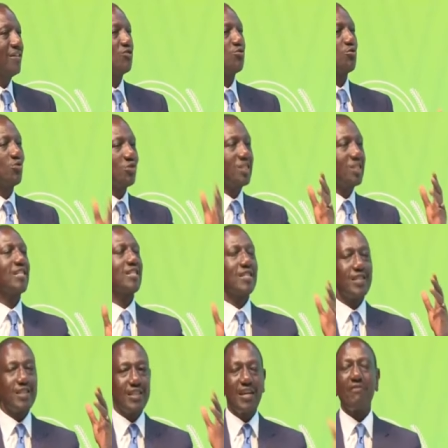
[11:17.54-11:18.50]
to
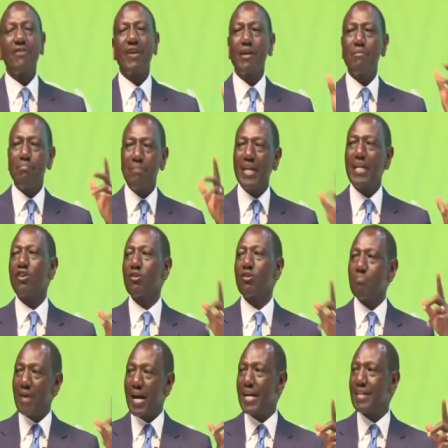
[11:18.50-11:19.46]
67
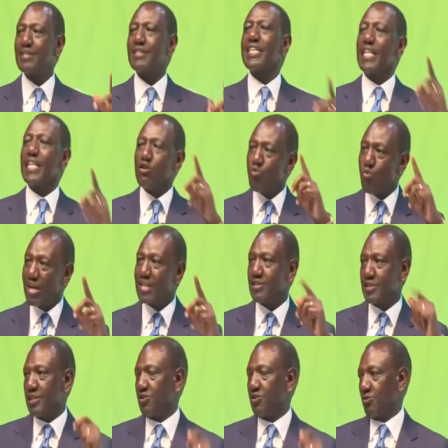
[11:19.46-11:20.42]
million bags in one
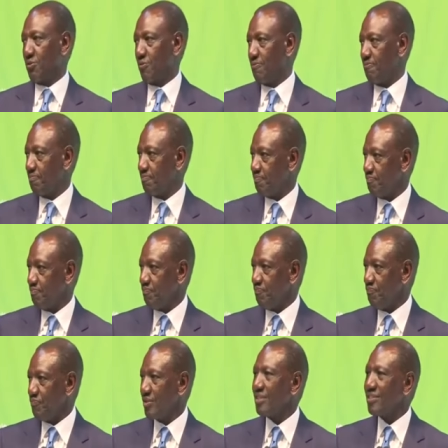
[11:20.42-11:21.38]
season,
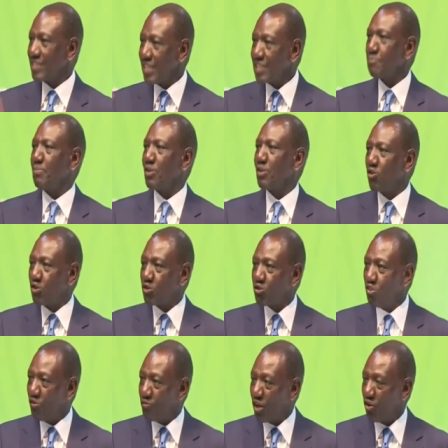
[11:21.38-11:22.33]
just because
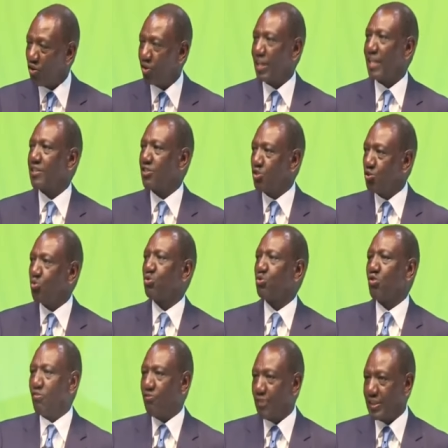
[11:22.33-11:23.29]
of the correct
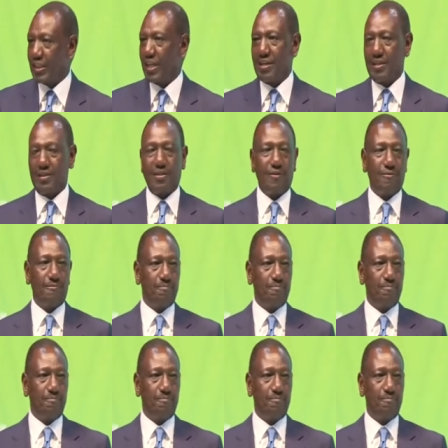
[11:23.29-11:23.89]
use of fertilizer.